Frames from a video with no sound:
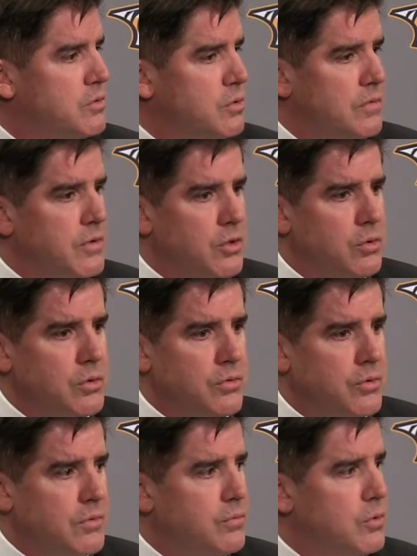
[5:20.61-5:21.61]
So if you do it
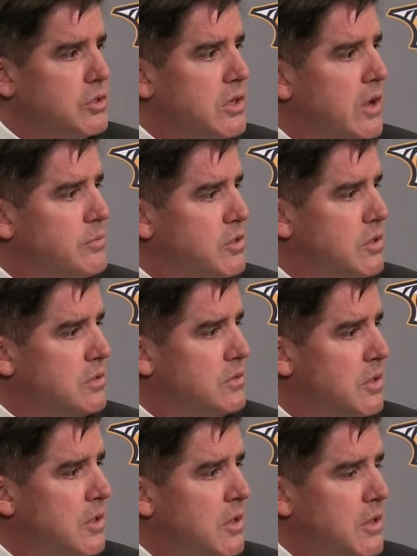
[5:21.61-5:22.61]
three or four times in
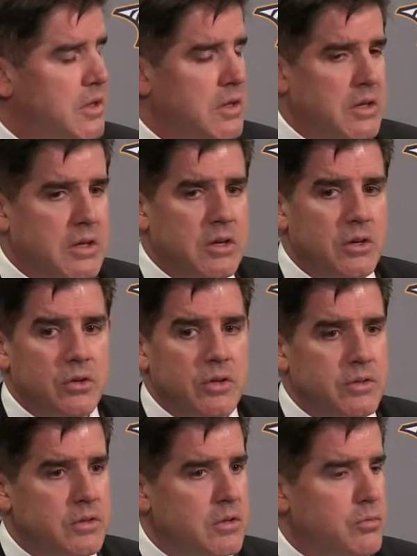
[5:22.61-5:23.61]
a in a kill,
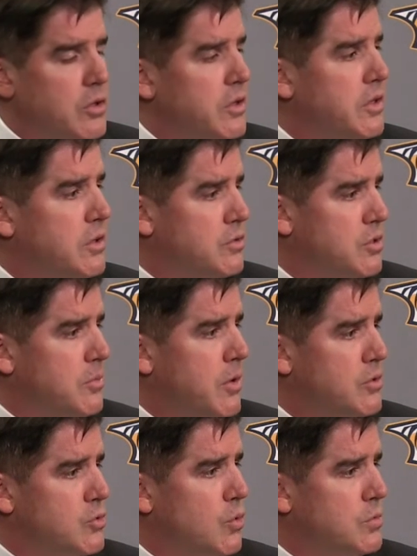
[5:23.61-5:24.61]
it, it really kills the on
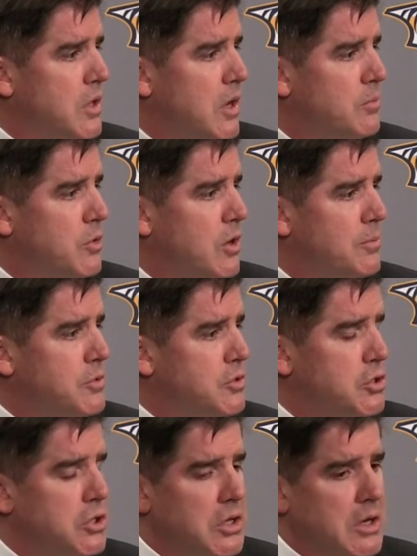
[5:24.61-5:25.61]
his own time, the
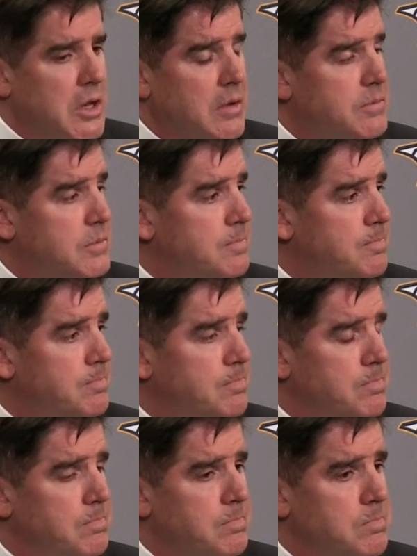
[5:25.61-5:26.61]
opposition can have.
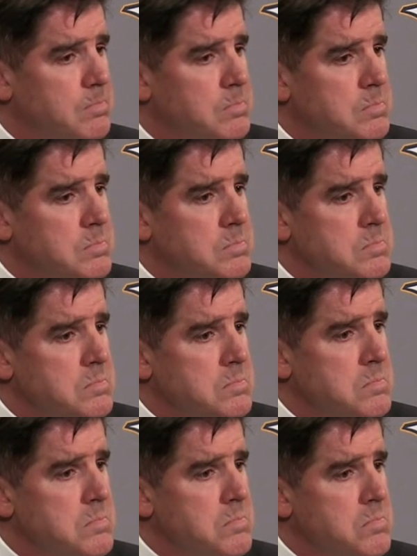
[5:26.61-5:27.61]
I know a lot of the
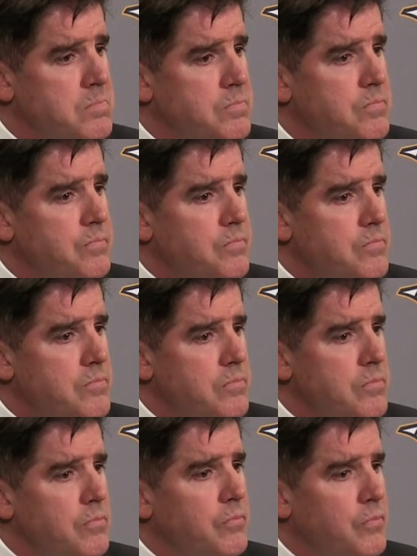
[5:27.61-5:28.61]
attention tonight at the beginning of the
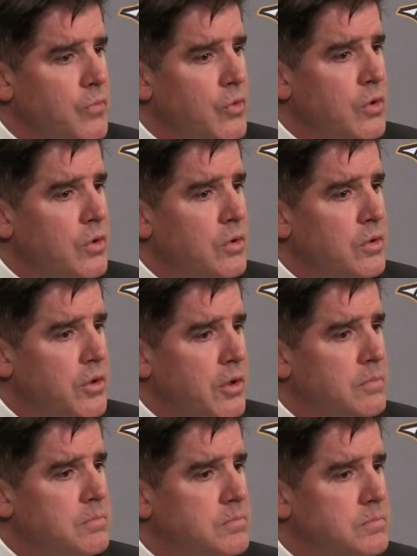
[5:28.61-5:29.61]
game was on Mike Fisher yeah.
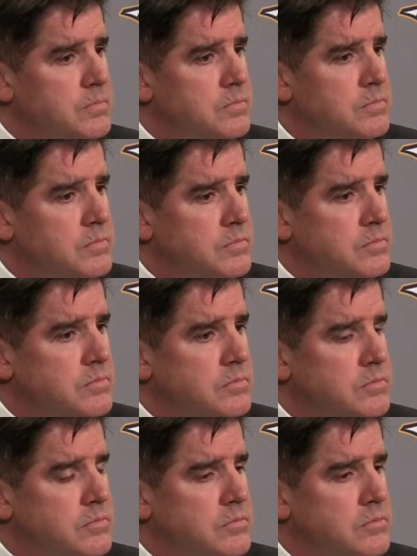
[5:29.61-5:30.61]
being formally
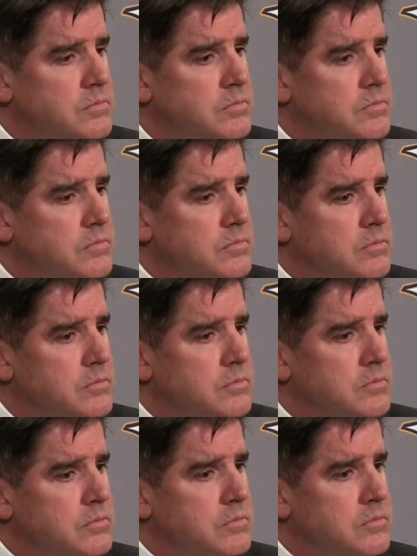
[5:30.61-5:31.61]
honored for a thousand
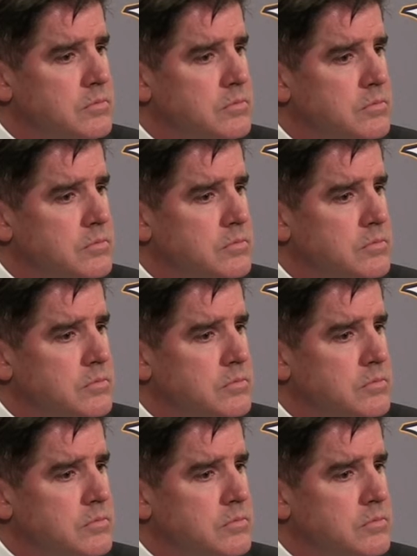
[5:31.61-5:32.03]
games.